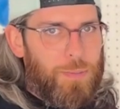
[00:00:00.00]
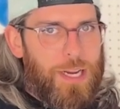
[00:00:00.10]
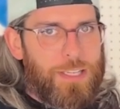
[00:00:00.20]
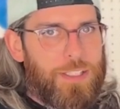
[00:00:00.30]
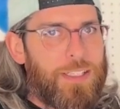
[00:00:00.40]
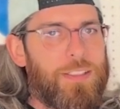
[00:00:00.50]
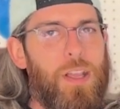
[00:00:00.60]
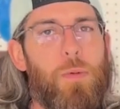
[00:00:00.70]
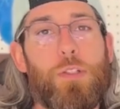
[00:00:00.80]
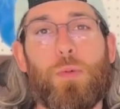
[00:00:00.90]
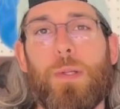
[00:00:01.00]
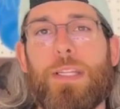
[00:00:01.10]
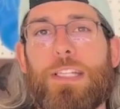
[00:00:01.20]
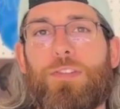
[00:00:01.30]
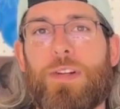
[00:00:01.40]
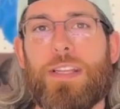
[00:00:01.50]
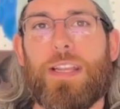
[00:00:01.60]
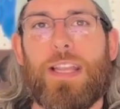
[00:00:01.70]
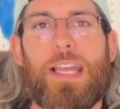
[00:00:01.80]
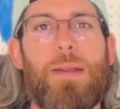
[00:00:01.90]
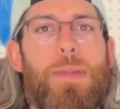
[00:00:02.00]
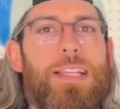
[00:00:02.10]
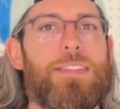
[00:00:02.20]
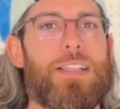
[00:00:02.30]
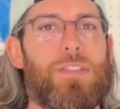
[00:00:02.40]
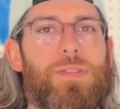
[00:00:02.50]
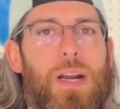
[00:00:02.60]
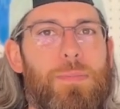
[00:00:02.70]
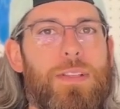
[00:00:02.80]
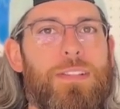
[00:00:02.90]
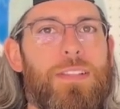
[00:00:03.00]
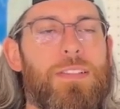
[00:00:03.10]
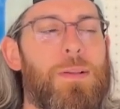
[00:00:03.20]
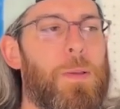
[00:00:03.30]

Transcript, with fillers: projects was really intriguing and it made sense for our business.